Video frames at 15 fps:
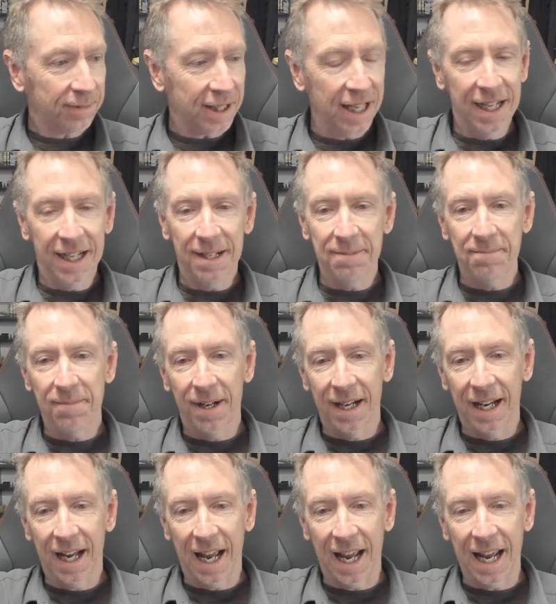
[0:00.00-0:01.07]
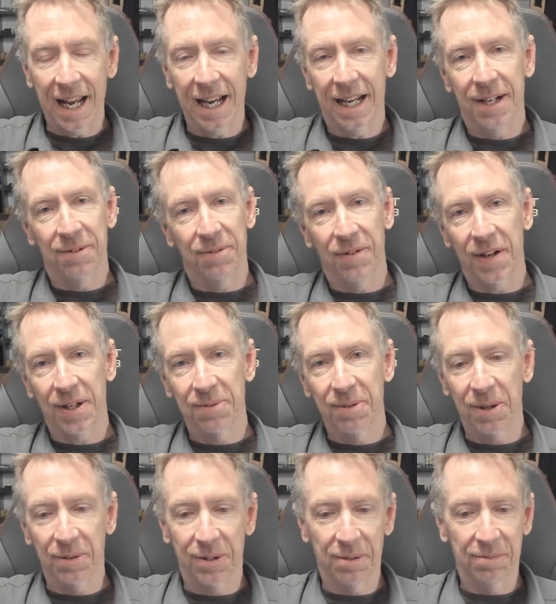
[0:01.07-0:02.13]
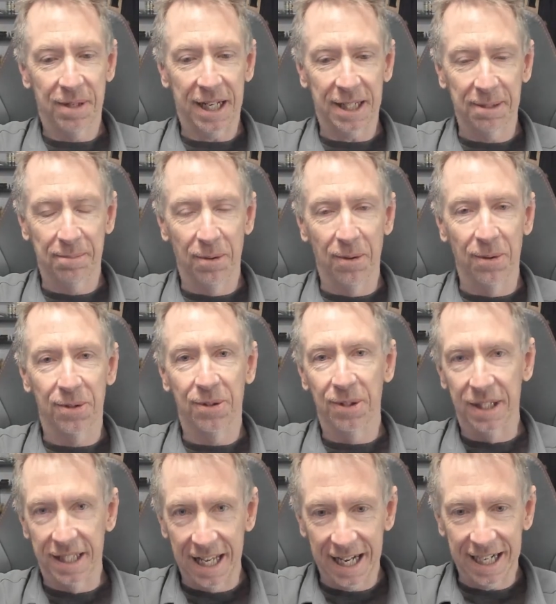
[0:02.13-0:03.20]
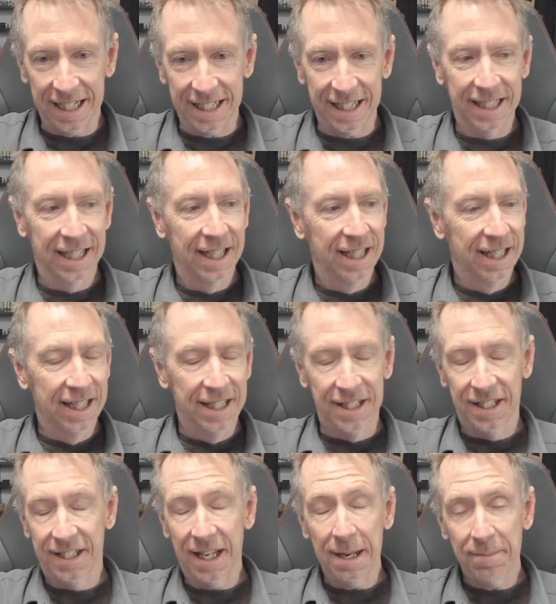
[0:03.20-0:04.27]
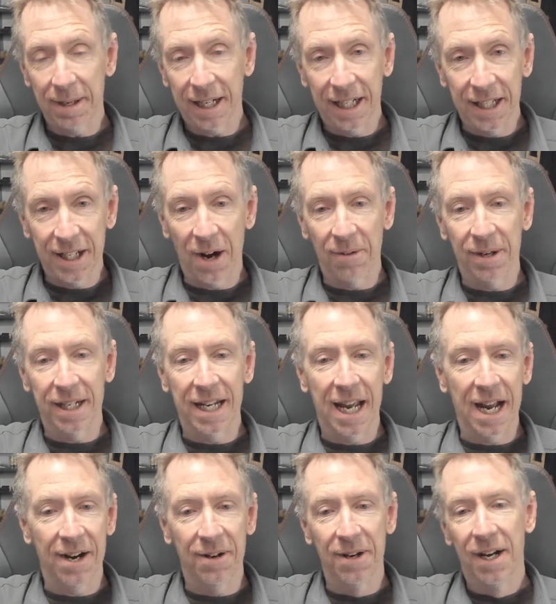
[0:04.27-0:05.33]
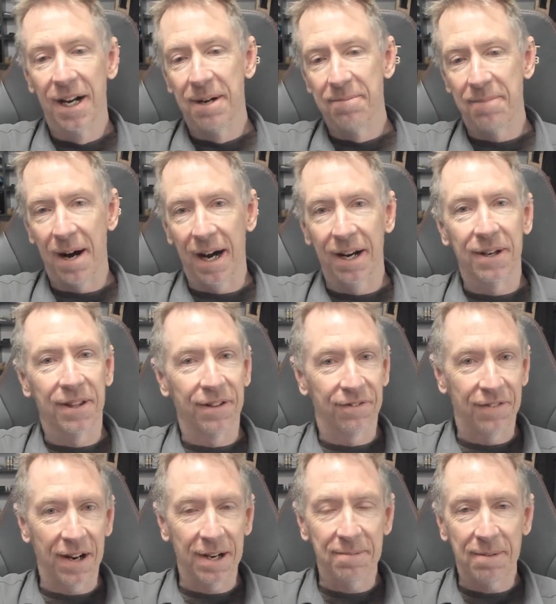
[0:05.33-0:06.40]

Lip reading: And we've had to work with some tech support to get it seemingly going now. But the fun